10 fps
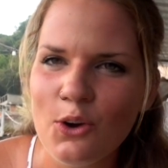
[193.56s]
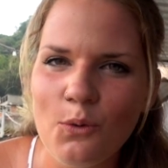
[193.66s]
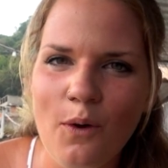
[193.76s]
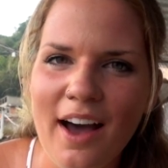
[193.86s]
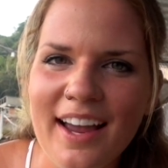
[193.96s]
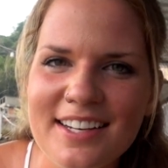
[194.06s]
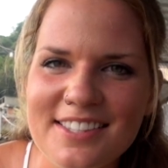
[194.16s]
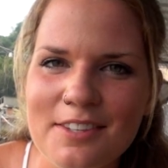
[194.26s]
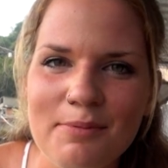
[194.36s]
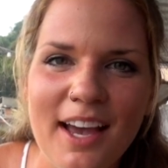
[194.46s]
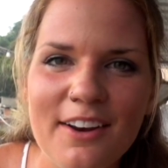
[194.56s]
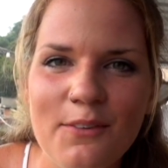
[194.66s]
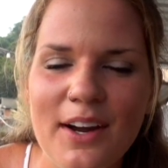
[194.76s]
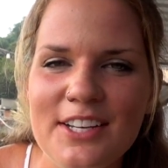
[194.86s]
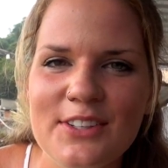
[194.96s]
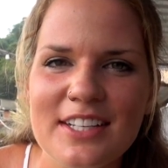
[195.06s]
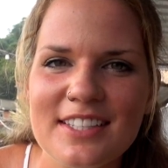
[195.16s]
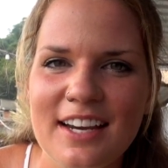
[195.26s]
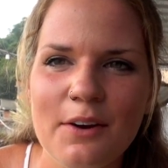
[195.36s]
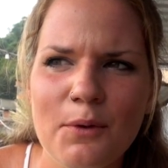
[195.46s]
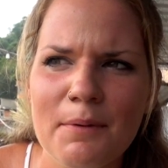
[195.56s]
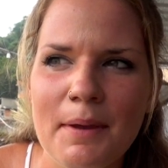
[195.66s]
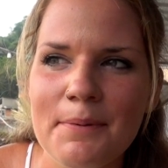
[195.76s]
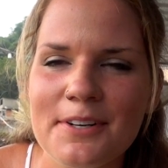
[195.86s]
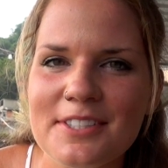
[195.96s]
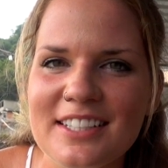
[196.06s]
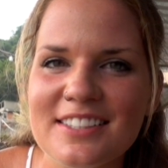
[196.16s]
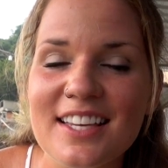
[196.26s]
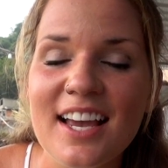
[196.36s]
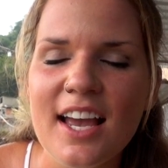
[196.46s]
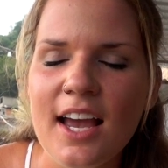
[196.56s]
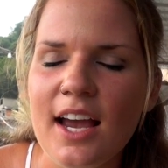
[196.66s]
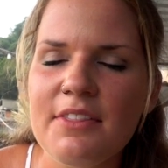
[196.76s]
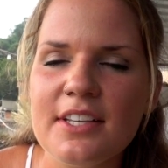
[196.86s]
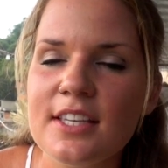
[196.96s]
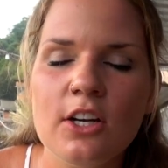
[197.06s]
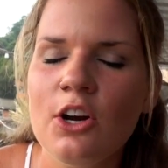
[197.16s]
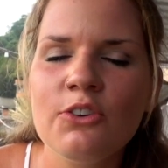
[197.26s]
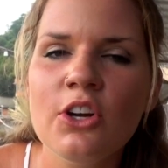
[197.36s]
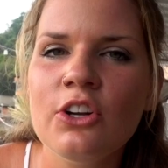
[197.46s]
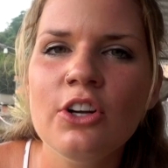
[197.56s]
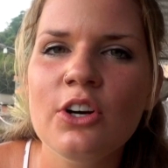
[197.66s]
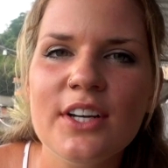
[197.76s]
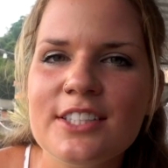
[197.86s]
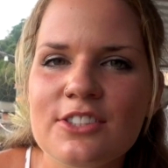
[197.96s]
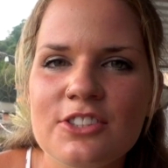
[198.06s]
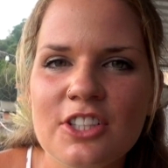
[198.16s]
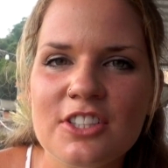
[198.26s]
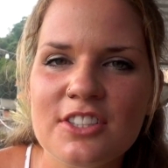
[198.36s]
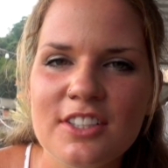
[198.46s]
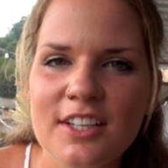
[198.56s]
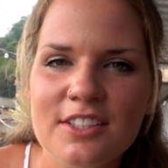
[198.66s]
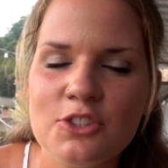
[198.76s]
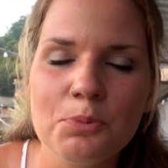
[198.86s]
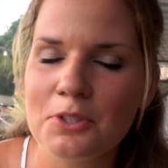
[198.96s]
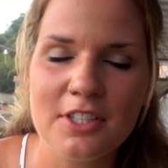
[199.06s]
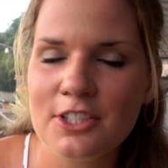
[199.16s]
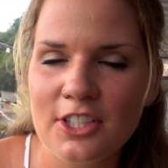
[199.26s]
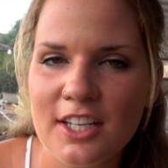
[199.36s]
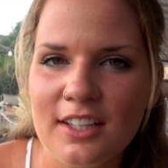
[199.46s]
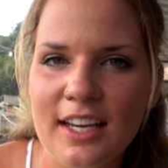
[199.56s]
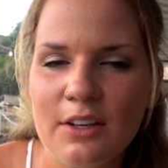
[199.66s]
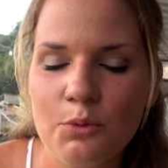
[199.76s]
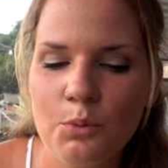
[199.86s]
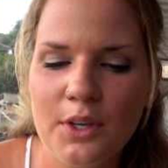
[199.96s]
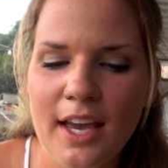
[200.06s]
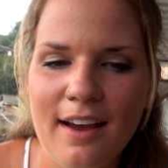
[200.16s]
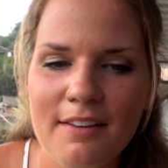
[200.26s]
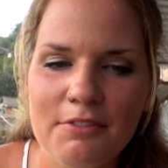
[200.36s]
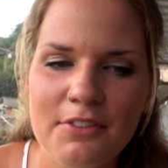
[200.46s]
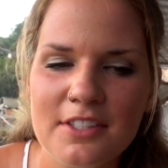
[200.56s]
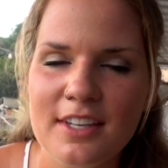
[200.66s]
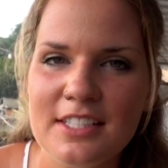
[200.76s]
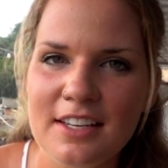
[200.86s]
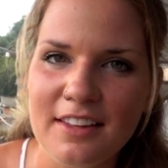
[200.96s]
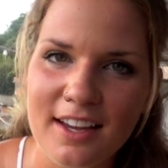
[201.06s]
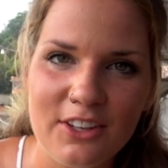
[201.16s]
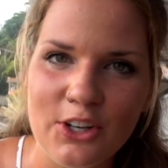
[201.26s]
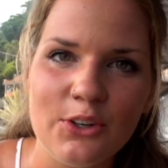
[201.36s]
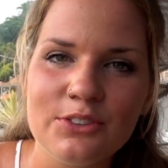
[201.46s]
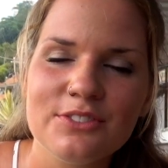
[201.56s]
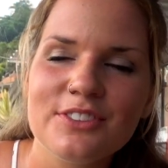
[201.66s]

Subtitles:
why does this matter? Why do you guys care where my purse is? And they said, oh, no, it's just a superstition. Like, we have this idea that, you know,